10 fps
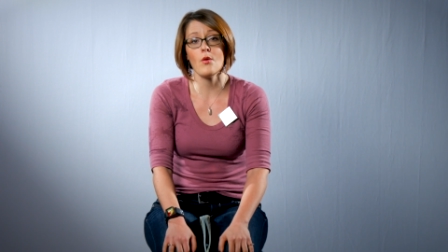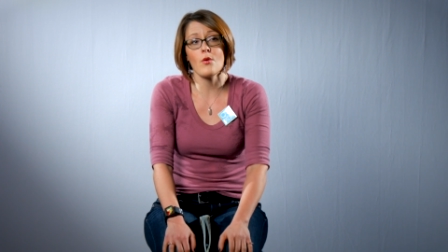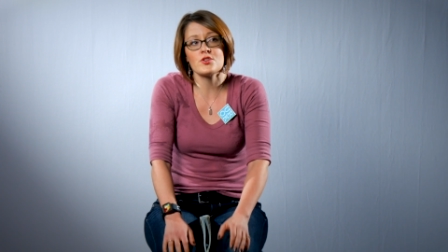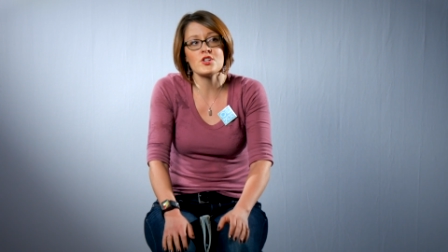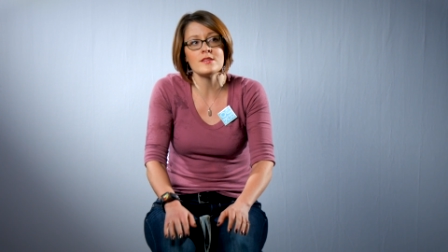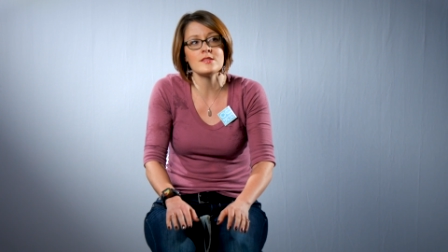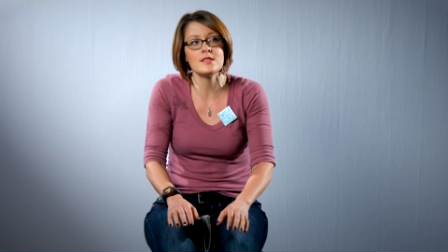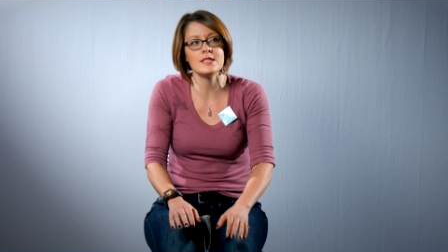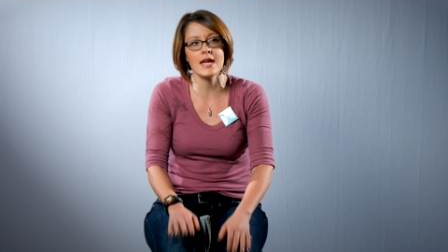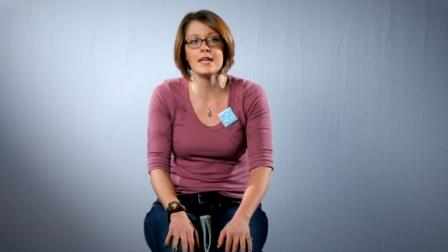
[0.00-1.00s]
or
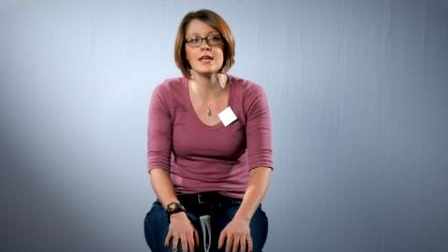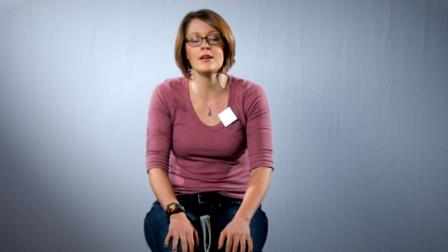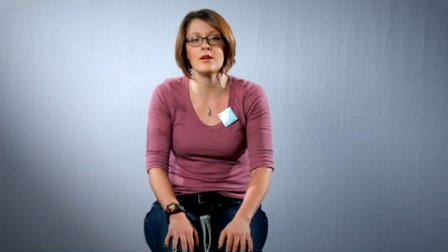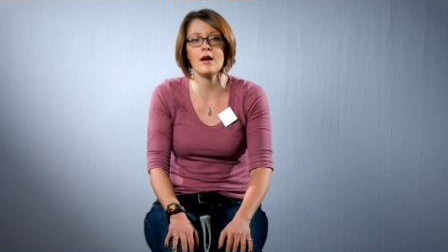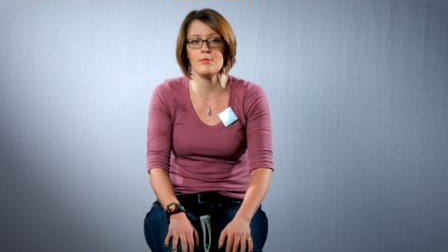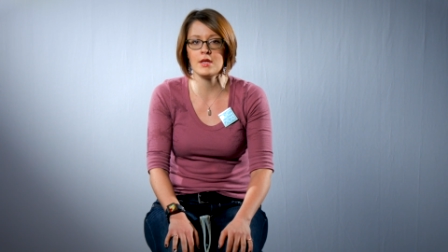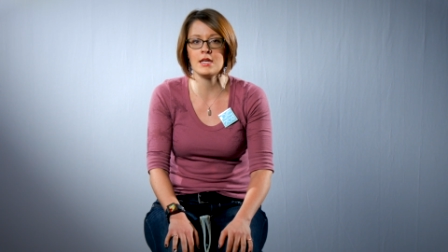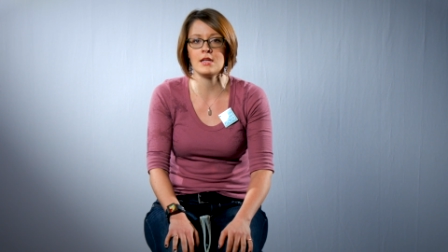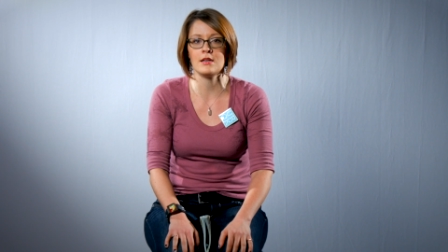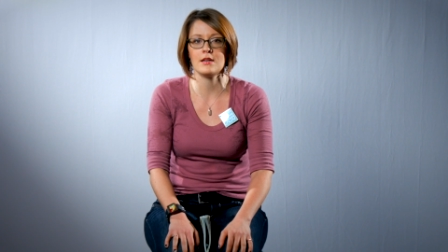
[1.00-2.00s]
just taking a
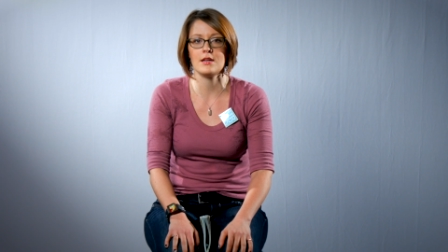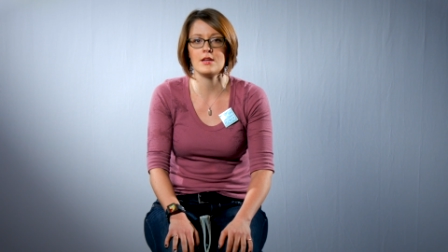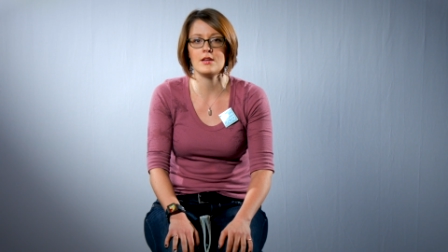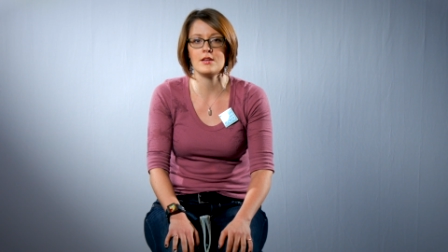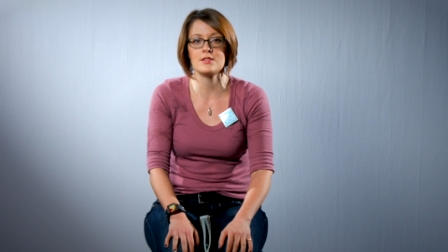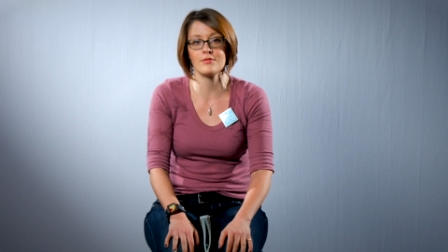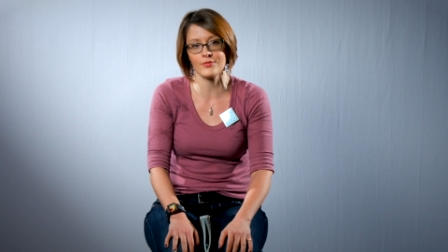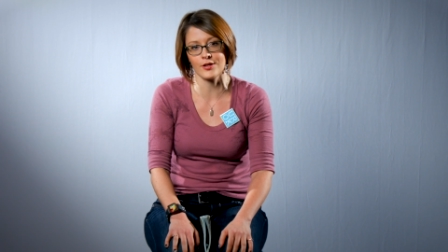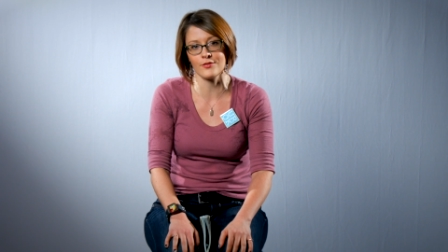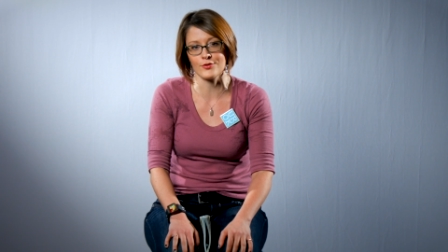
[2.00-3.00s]
minute to
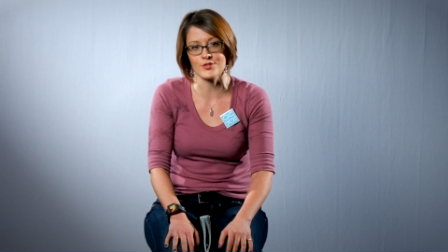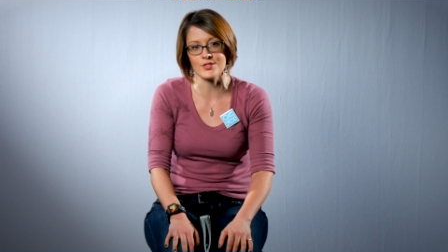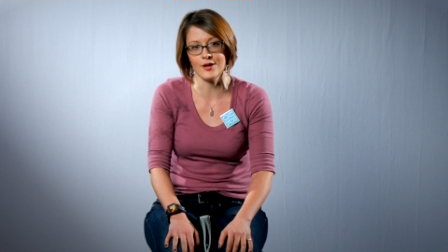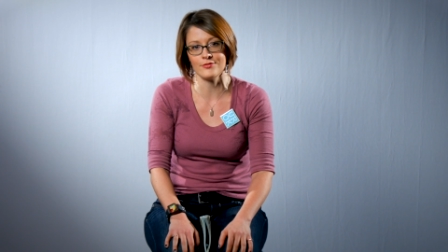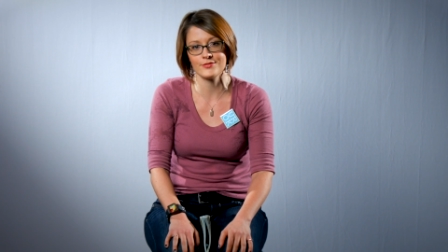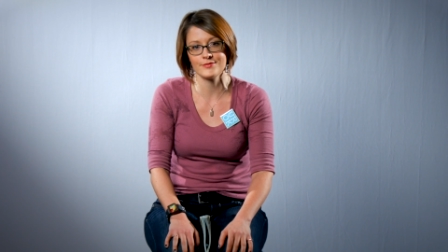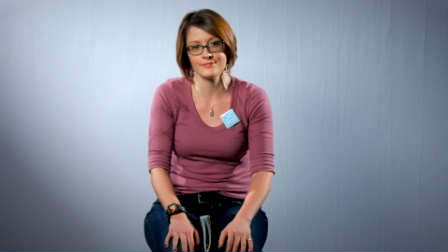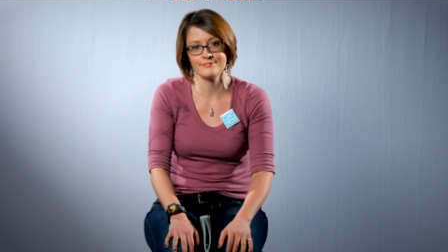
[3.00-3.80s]
forgive yourself.